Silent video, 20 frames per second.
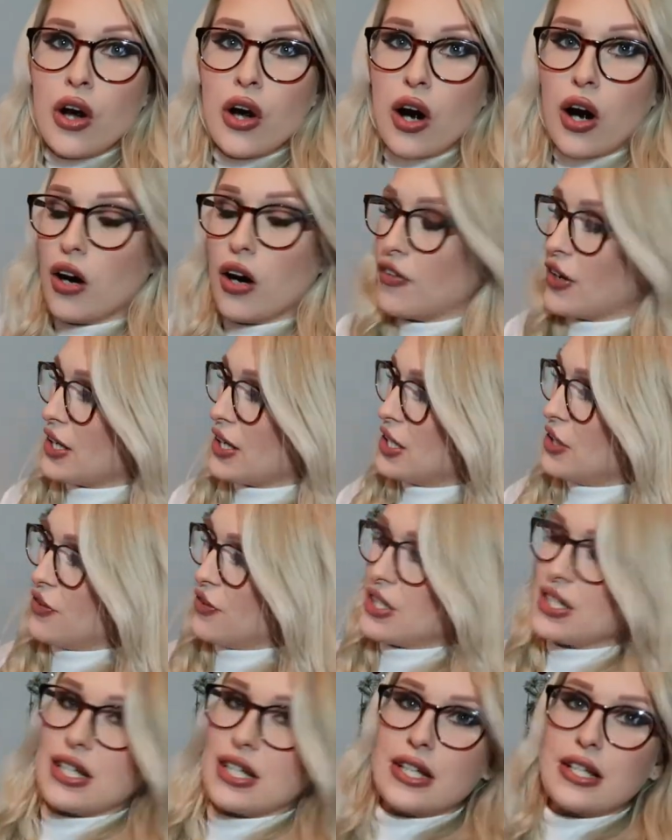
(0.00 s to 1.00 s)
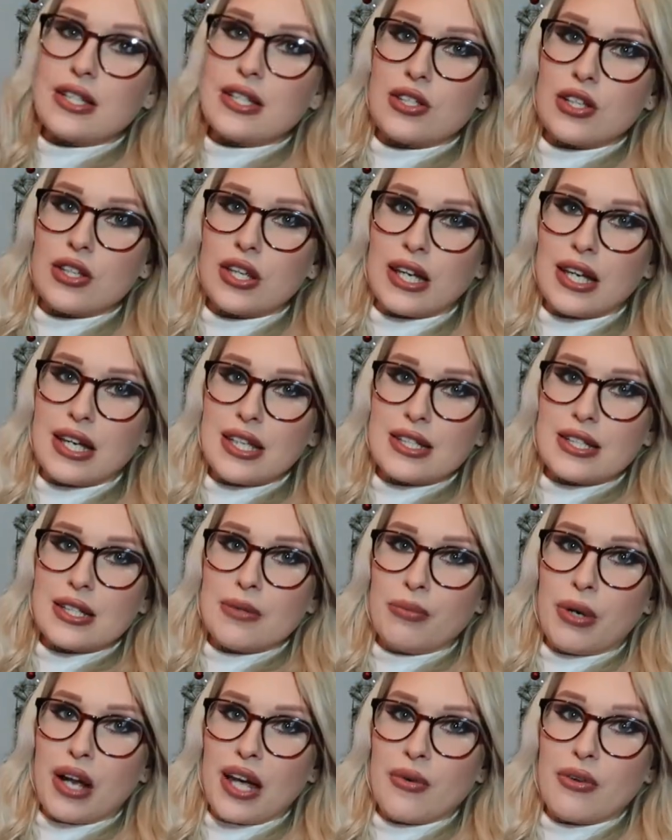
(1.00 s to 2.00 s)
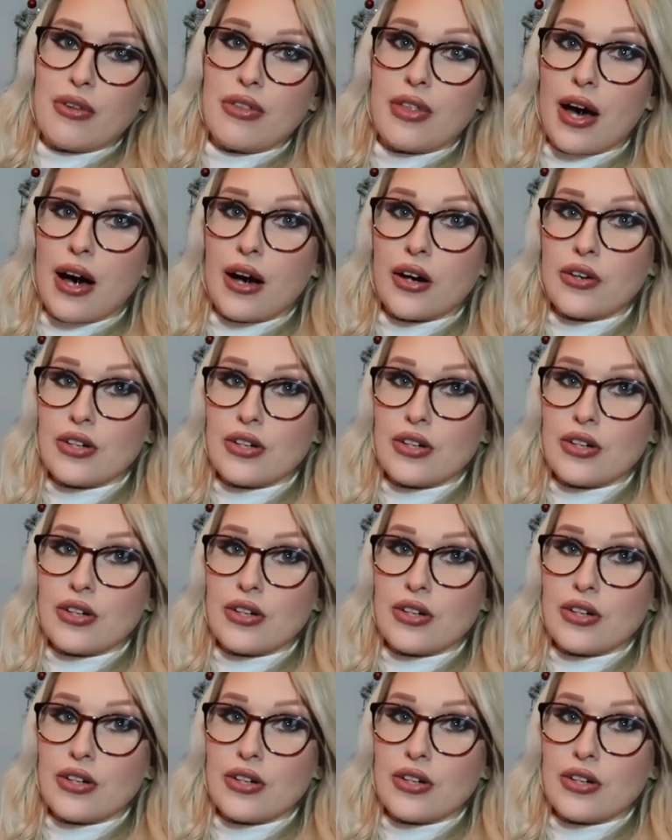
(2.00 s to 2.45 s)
of activities so the kids can play with that